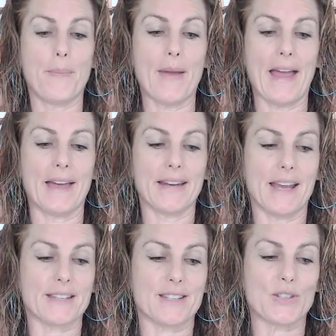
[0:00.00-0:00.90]
bad
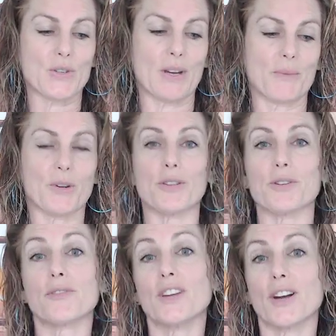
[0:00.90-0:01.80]
acid trip with
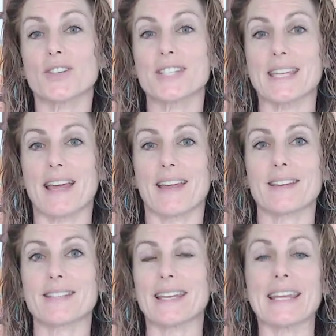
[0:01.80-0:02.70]
her fiance
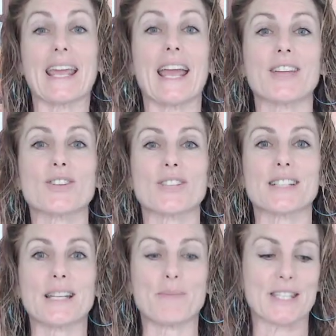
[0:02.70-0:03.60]
sitting
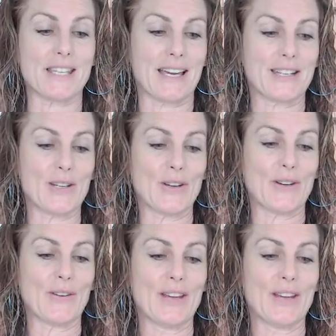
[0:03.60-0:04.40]
anxiously beside her.